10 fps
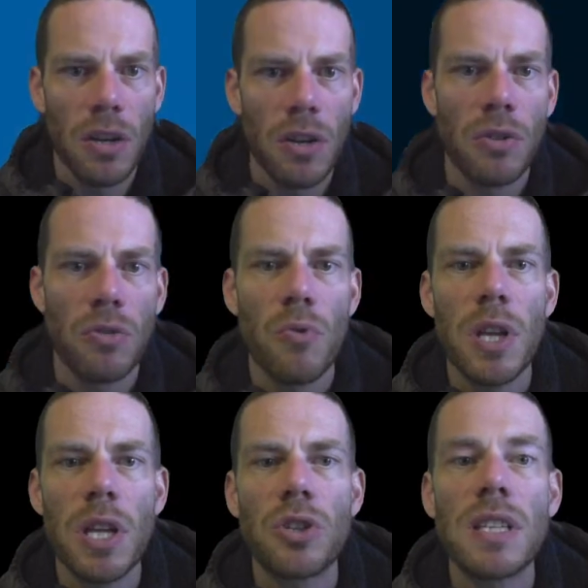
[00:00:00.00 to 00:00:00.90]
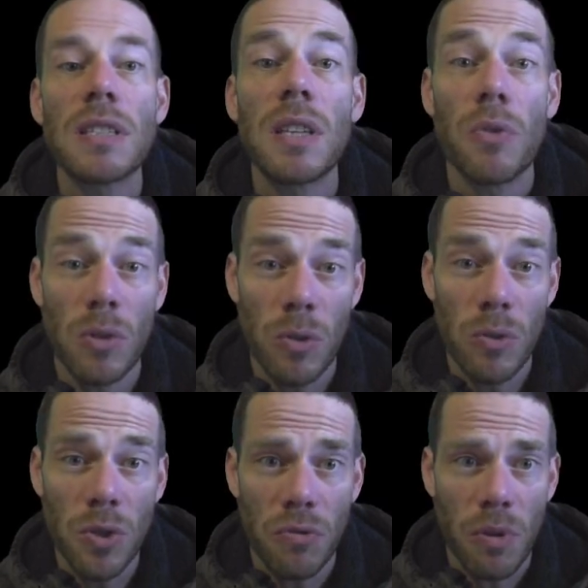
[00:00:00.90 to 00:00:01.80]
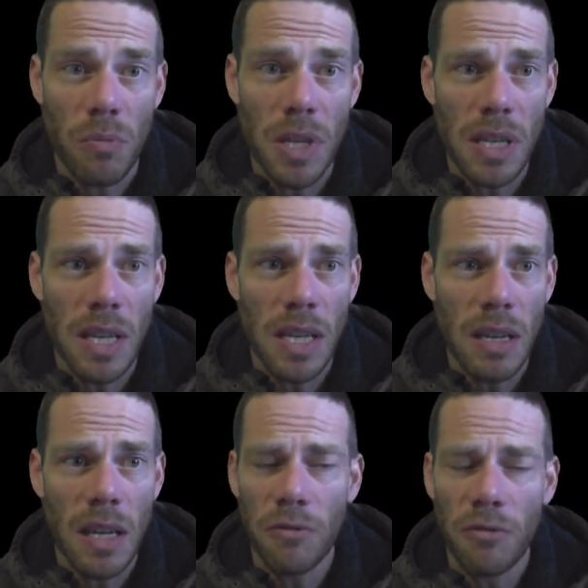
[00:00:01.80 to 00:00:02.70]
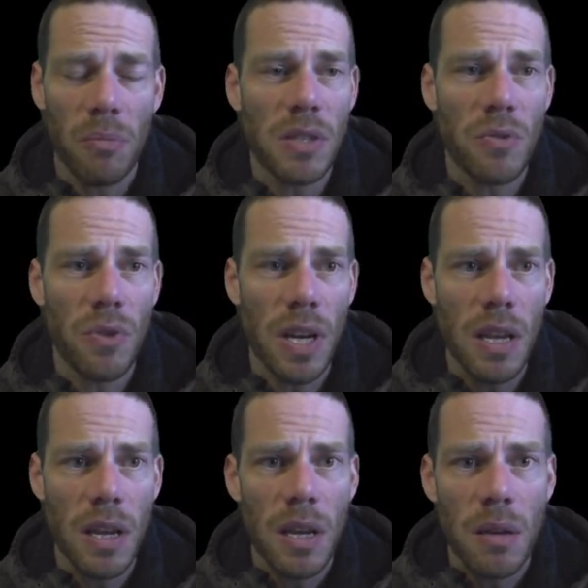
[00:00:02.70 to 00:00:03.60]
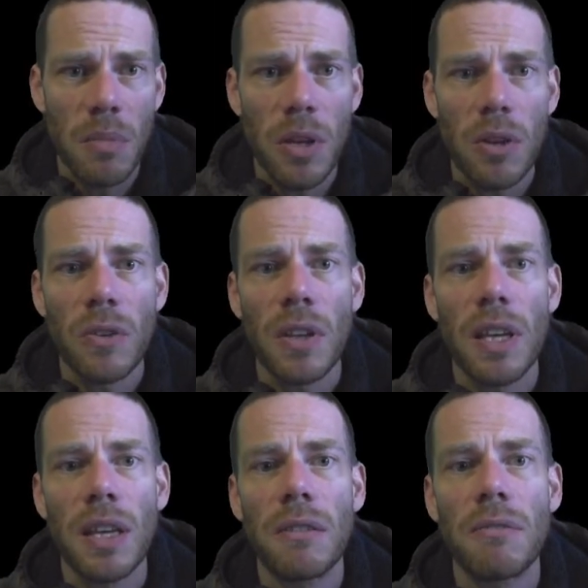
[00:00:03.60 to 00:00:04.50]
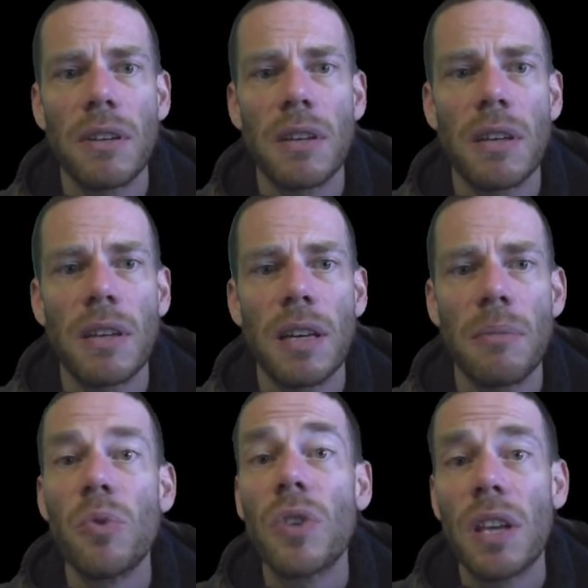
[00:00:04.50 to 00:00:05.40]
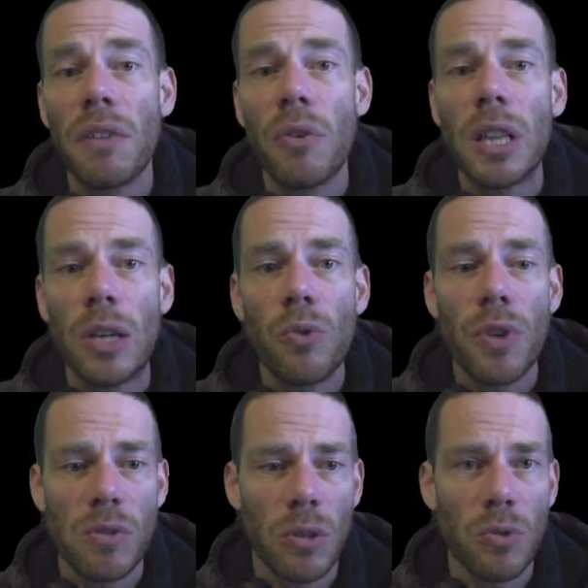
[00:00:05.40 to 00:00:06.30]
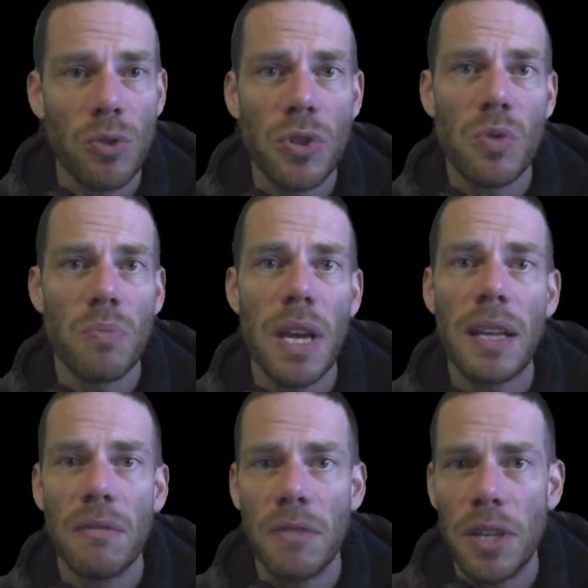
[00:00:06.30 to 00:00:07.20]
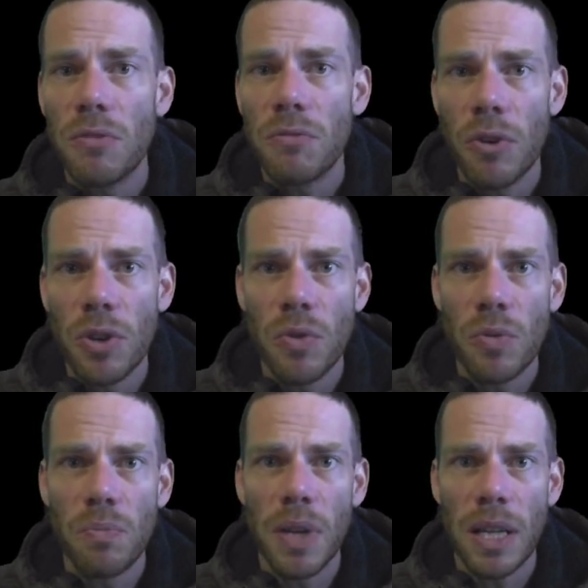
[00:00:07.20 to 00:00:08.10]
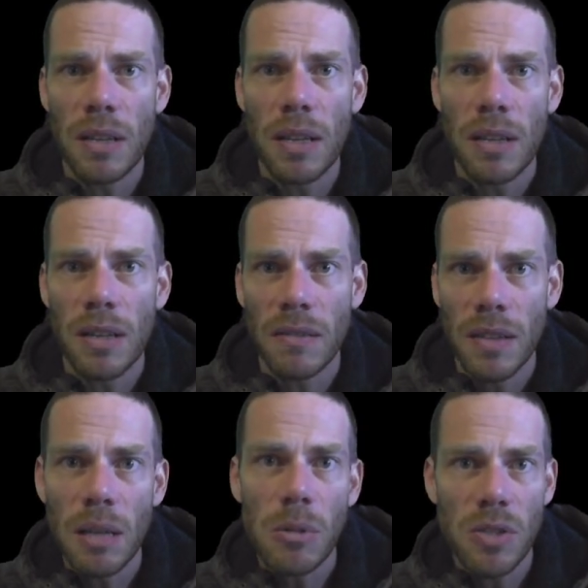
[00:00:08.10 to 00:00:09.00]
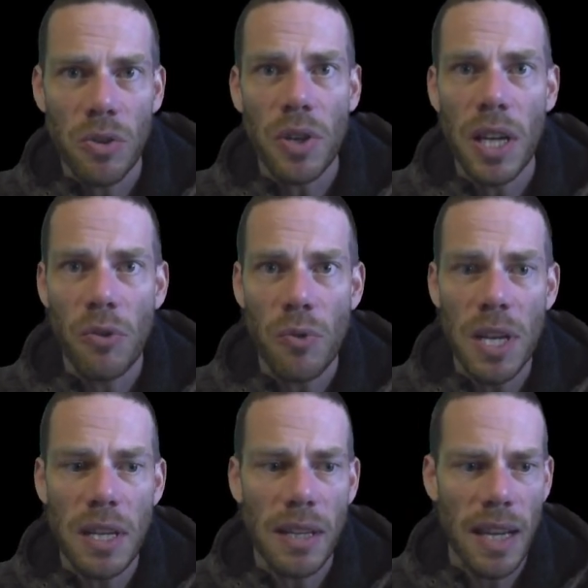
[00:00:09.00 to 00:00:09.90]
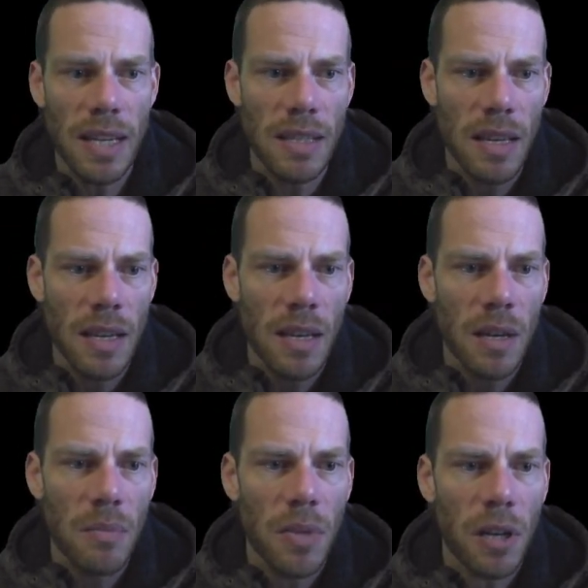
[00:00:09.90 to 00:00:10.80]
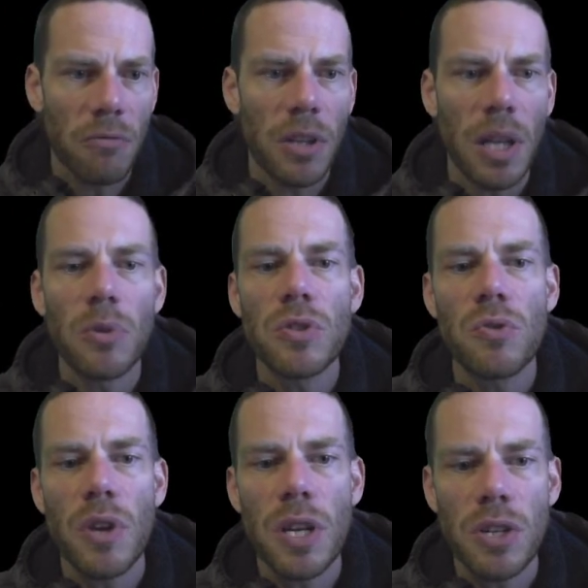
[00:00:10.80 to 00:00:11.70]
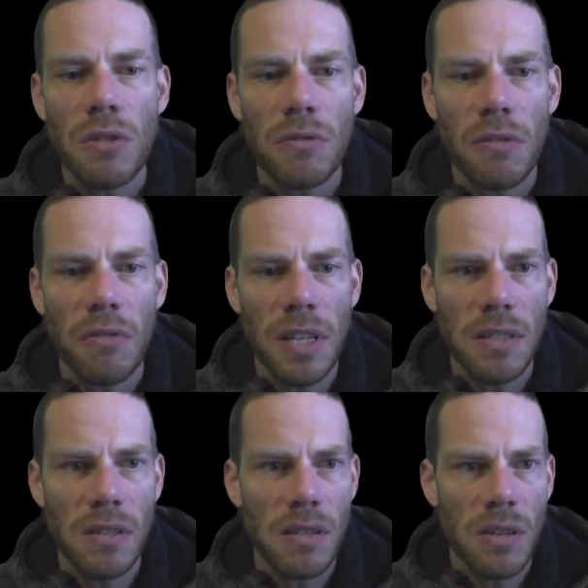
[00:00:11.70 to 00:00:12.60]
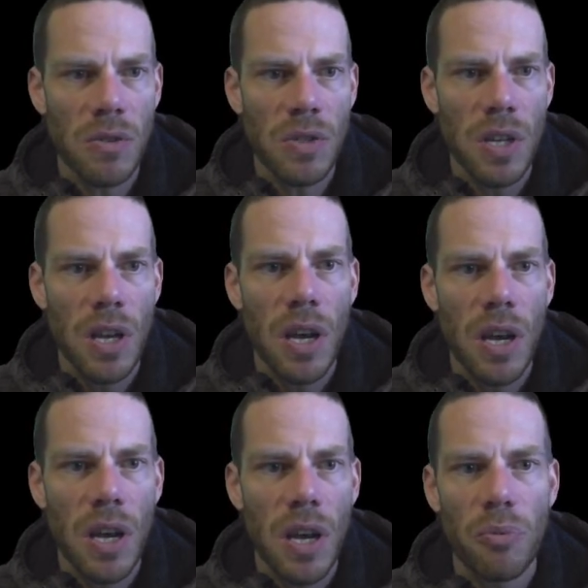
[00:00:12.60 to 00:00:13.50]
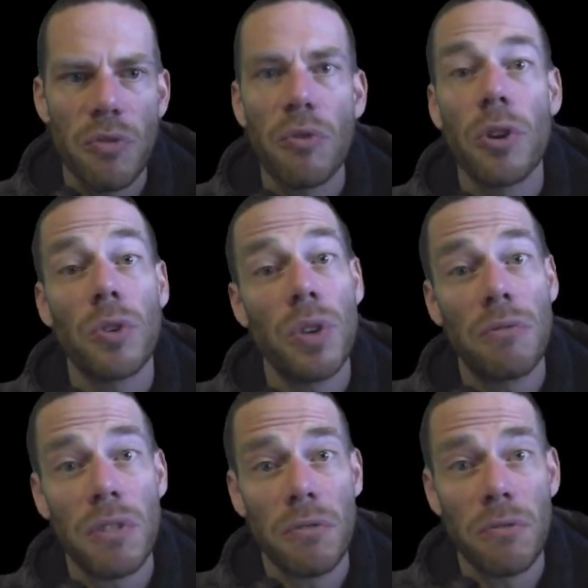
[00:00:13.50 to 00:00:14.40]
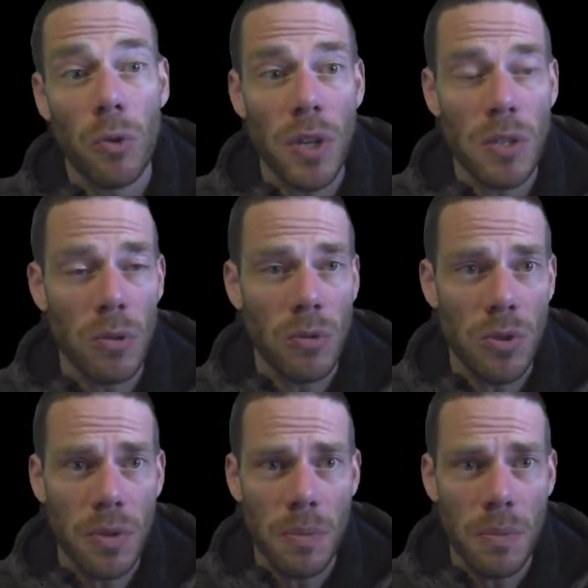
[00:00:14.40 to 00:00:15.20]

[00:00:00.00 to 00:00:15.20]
to readjust the resolution from my screen, because I'm using a very low resolution to make the video for you better seeable, so you can read the text. But for demonstration of the Fancy Sounds, I prefer to have the full resolution.